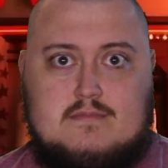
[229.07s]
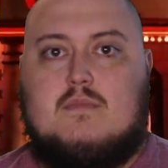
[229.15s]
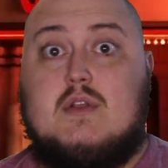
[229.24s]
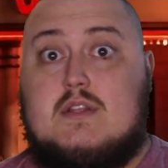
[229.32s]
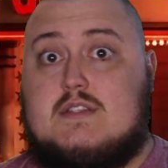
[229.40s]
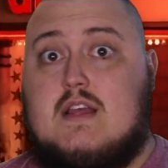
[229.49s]

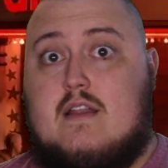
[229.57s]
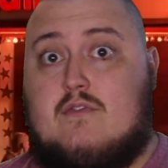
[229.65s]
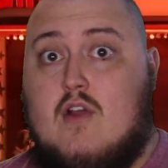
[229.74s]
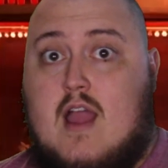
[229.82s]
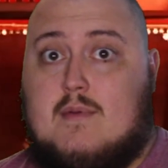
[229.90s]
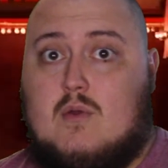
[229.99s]
But instead of
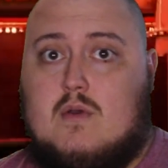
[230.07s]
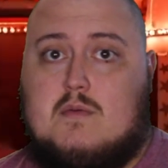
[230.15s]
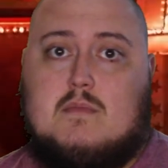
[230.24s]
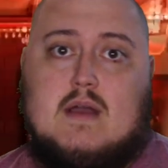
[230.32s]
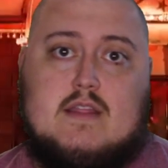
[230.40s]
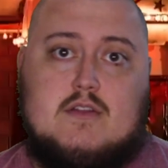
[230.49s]
grabbing
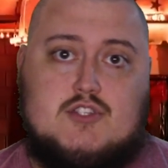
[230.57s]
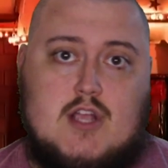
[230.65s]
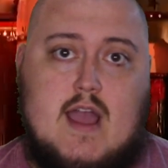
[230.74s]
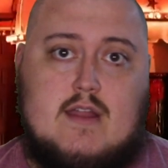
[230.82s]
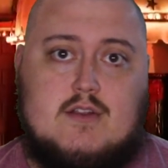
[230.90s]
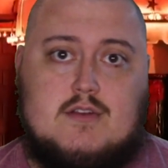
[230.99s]
women by their
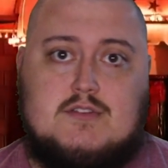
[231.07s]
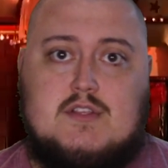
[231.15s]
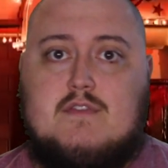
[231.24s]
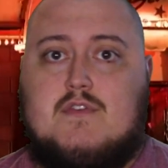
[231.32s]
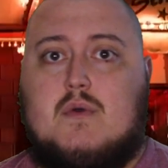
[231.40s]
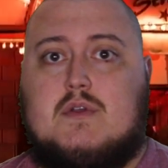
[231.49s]
giners,
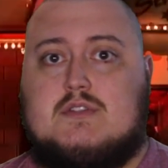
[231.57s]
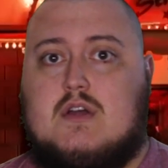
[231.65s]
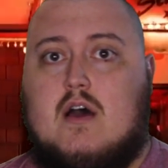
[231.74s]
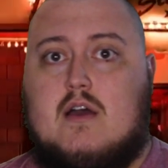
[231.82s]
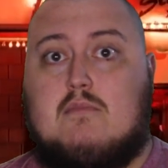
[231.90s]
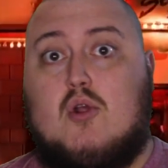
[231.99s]
he focused
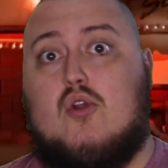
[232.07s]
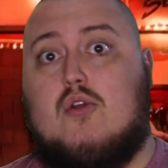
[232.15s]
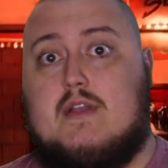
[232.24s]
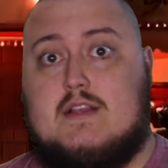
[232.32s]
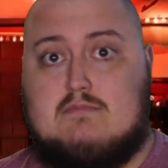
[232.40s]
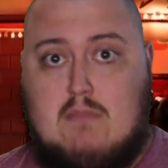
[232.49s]
on
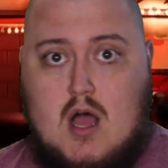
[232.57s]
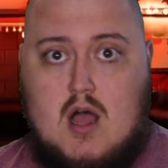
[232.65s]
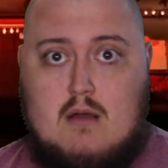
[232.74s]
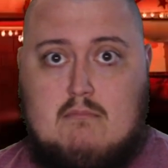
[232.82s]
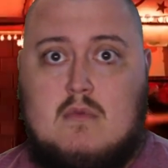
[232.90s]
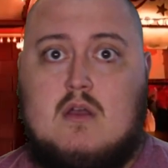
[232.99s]
murdering his
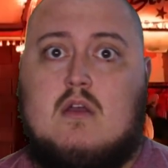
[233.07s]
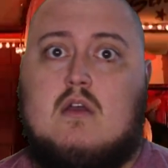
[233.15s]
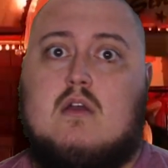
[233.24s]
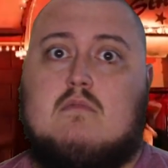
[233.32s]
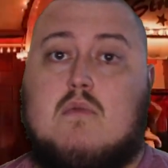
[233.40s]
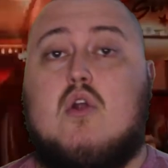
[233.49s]
mom,
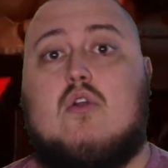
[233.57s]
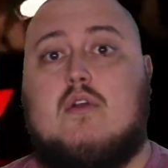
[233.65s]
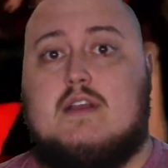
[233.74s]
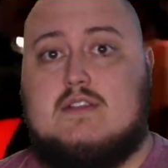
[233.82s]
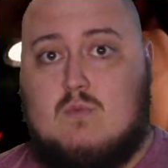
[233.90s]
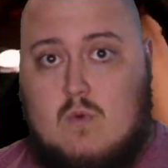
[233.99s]

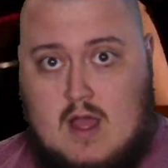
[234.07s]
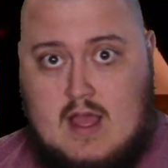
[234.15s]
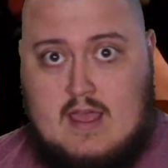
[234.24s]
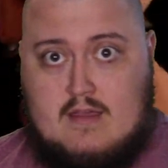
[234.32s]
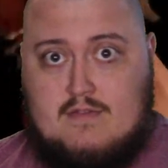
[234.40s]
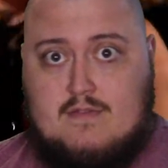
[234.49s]
murdering his
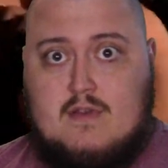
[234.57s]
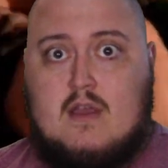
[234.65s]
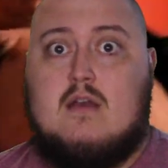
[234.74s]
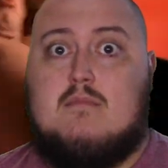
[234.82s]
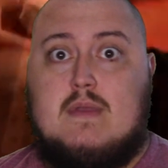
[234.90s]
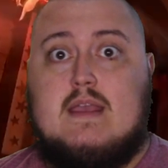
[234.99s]
wife,
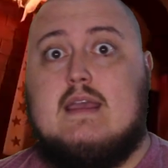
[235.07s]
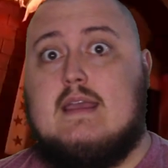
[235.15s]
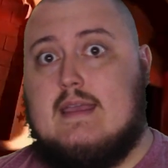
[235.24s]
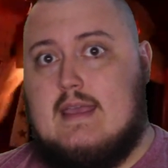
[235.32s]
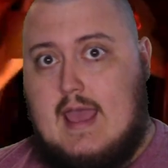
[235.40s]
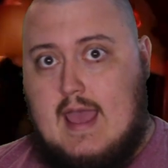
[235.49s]

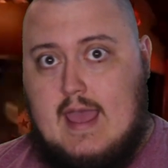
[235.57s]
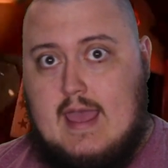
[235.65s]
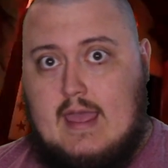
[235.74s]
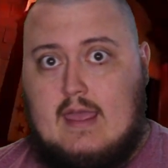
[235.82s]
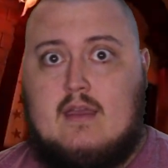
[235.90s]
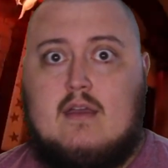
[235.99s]
being
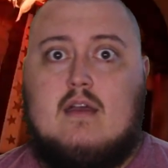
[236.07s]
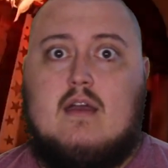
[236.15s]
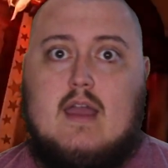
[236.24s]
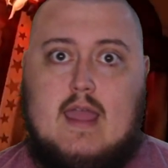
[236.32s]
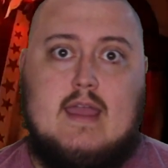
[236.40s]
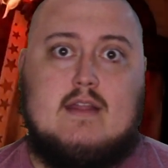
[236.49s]
gay,
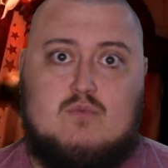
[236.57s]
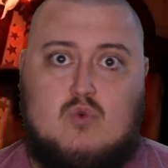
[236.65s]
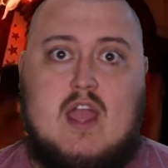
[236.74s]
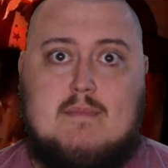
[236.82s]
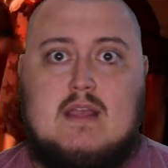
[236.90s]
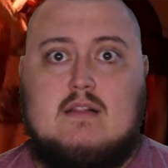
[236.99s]
and
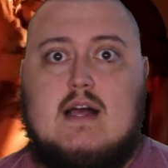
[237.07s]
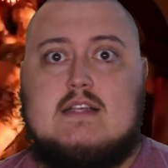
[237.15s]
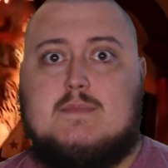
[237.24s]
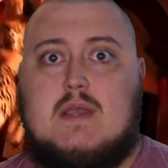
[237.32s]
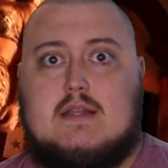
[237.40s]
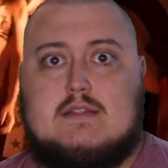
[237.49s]
raping
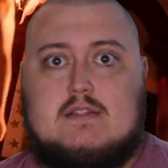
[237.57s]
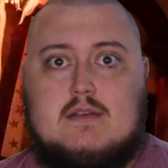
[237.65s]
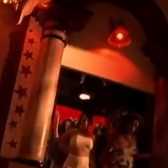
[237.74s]
lesbians